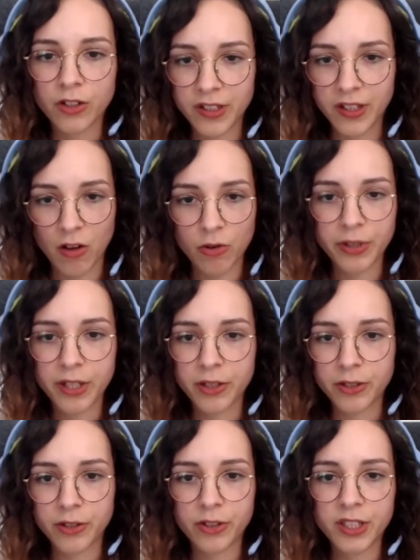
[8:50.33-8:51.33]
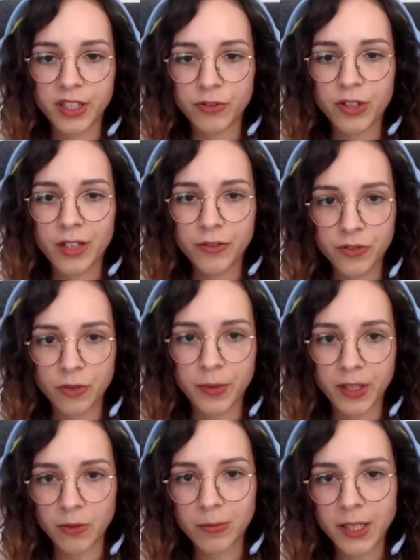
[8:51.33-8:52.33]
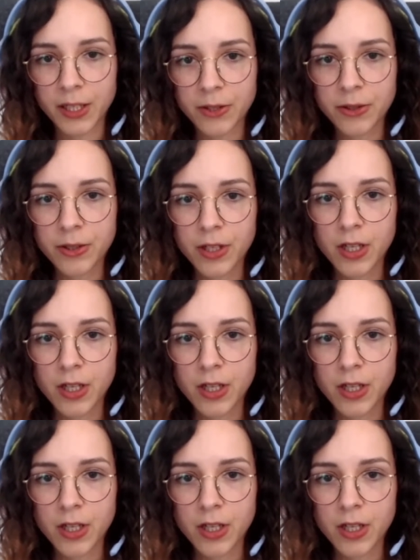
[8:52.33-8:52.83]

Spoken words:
career even after being a player.